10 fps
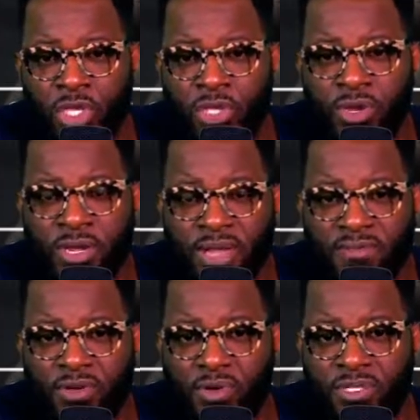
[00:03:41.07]
you're
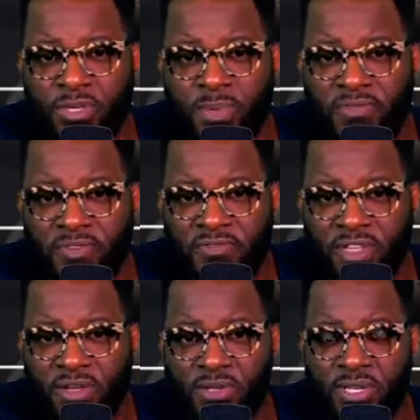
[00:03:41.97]
never going to be fulfilled.